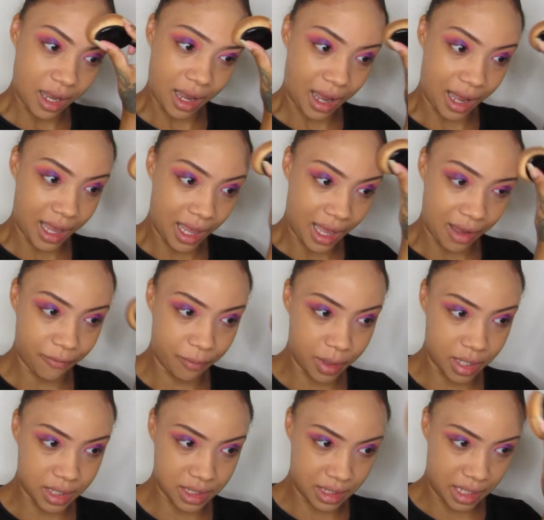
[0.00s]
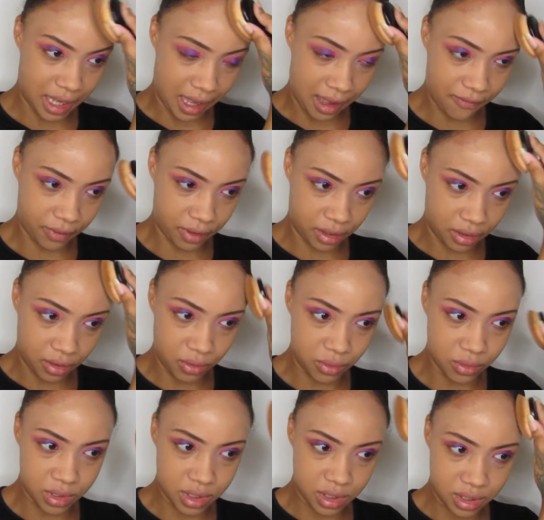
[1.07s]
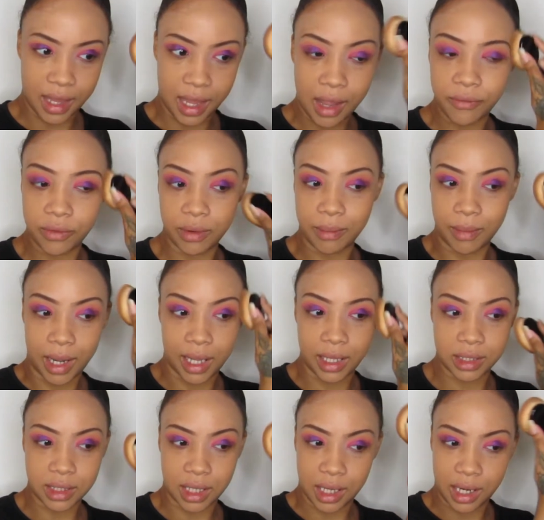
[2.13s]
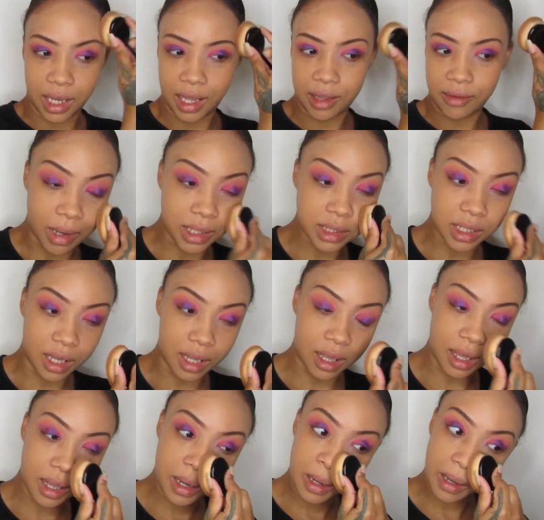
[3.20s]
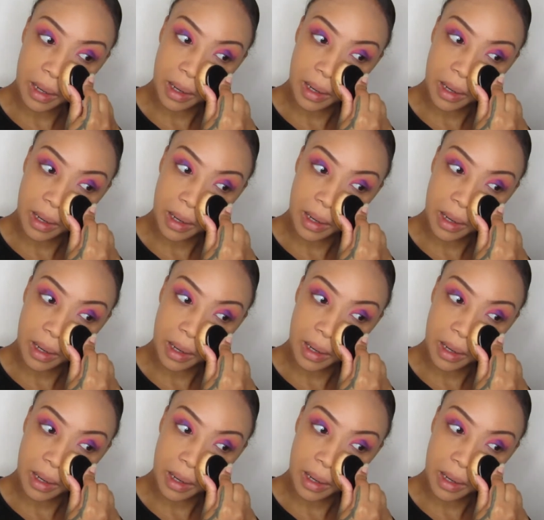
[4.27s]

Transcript: I have personally ever used ever in my entire life. Might I add.